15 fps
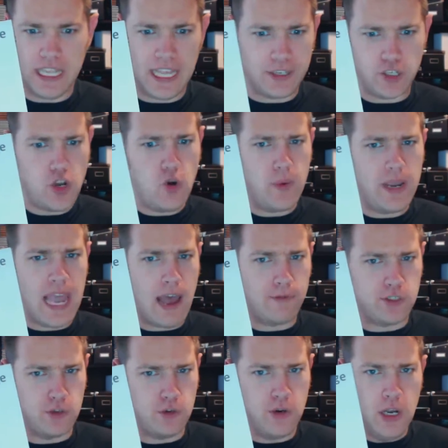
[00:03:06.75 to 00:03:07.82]
Like, no, we
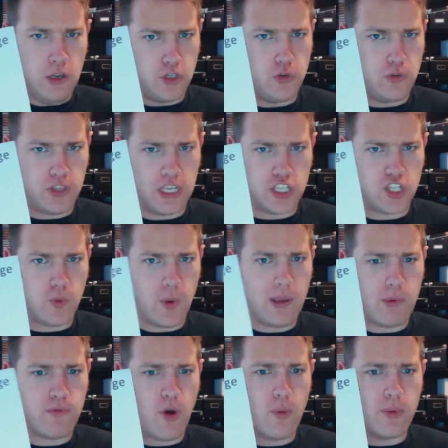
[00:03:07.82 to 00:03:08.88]
have to do things the way
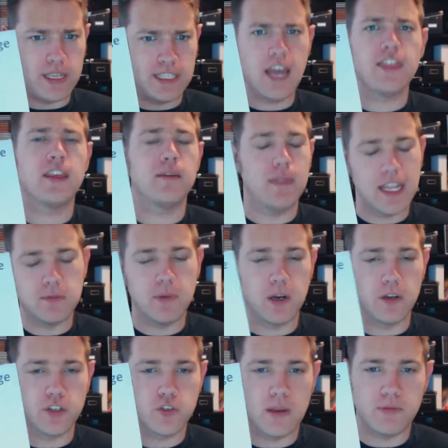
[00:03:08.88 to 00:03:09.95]
we've always done them. That's
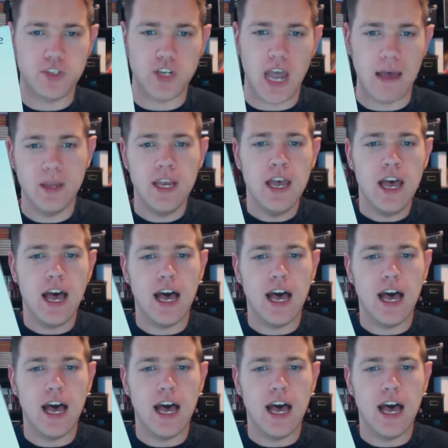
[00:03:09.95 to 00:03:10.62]
Meryl Streep's job.